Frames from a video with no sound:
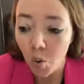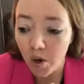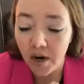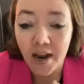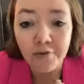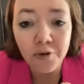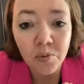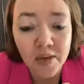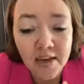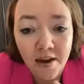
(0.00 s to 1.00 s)
or every
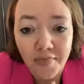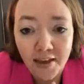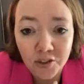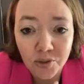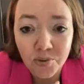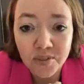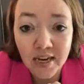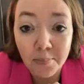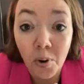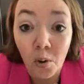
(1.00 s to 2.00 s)
week on that
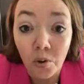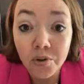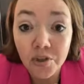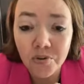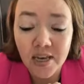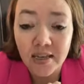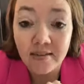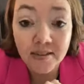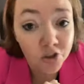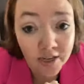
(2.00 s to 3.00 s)
Tuesday poll, you
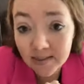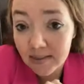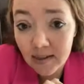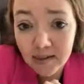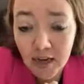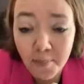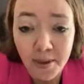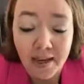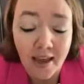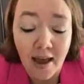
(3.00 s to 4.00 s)
can suggest a
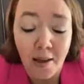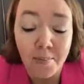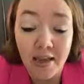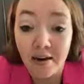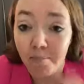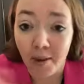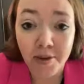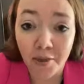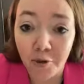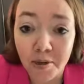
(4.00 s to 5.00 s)
topic and
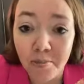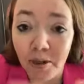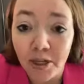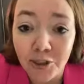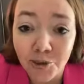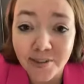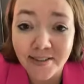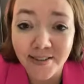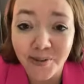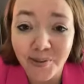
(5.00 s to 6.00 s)
maybe other people are
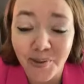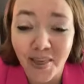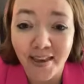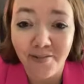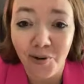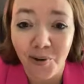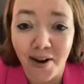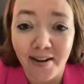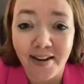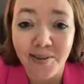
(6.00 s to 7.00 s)
interested too, so they can vote
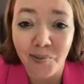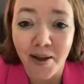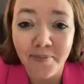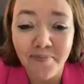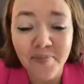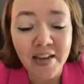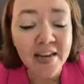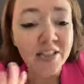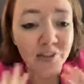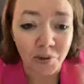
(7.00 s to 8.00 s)
on it as well.
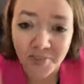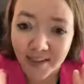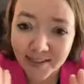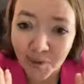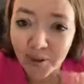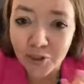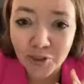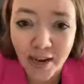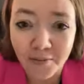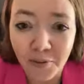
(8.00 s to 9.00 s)
So thanks so much
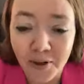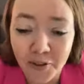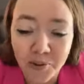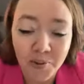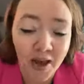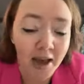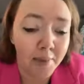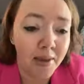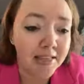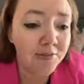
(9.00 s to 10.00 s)
to everyone who
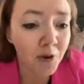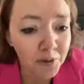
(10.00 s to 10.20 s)
has